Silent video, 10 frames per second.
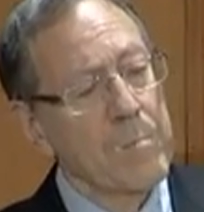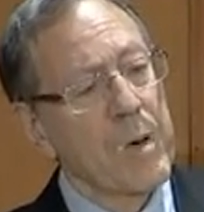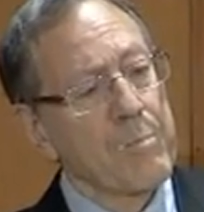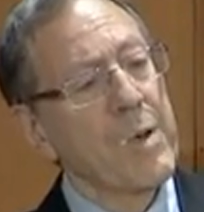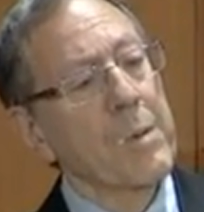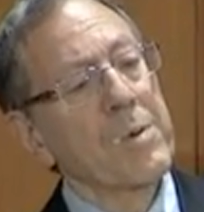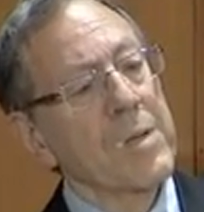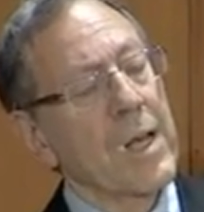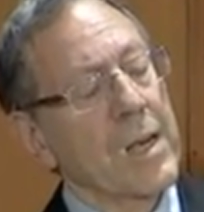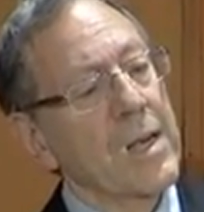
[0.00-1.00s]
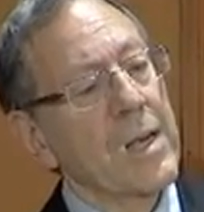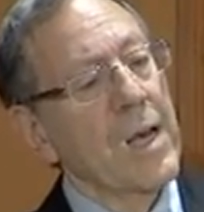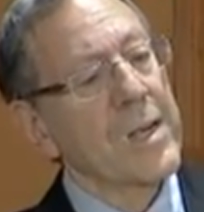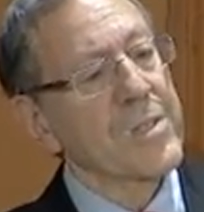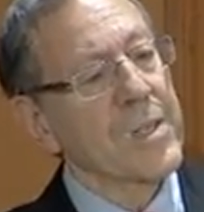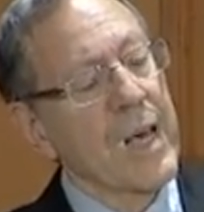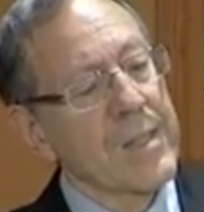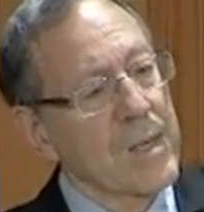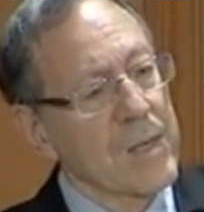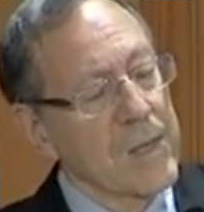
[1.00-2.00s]
but people like
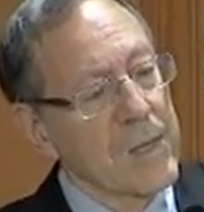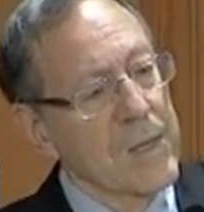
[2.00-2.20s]
Eskender